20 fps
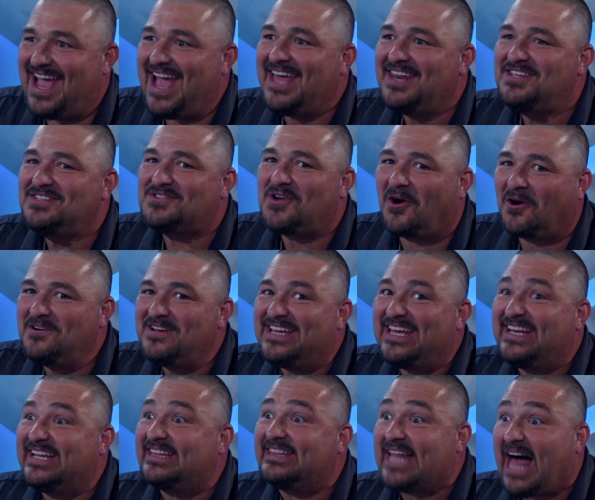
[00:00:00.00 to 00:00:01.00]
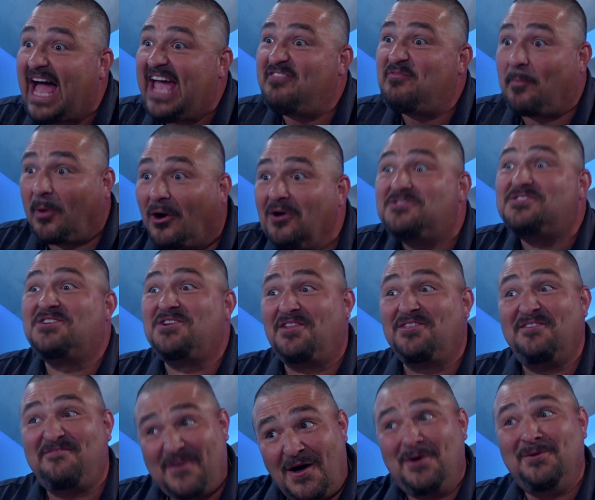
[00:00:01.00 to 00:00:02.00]
and it's hard to get a live person on
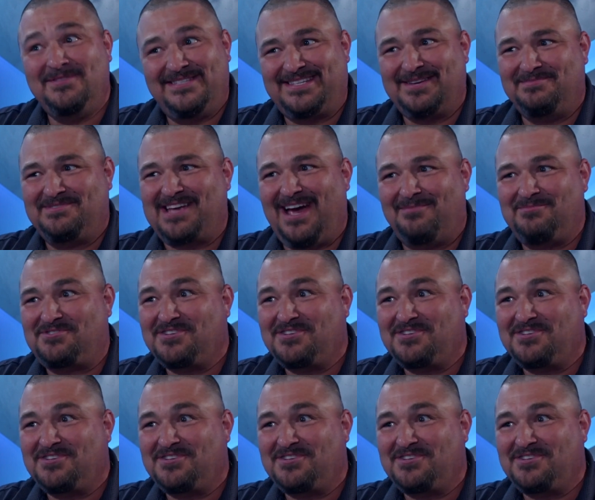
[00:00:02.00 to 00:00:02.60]
the phone sometimes.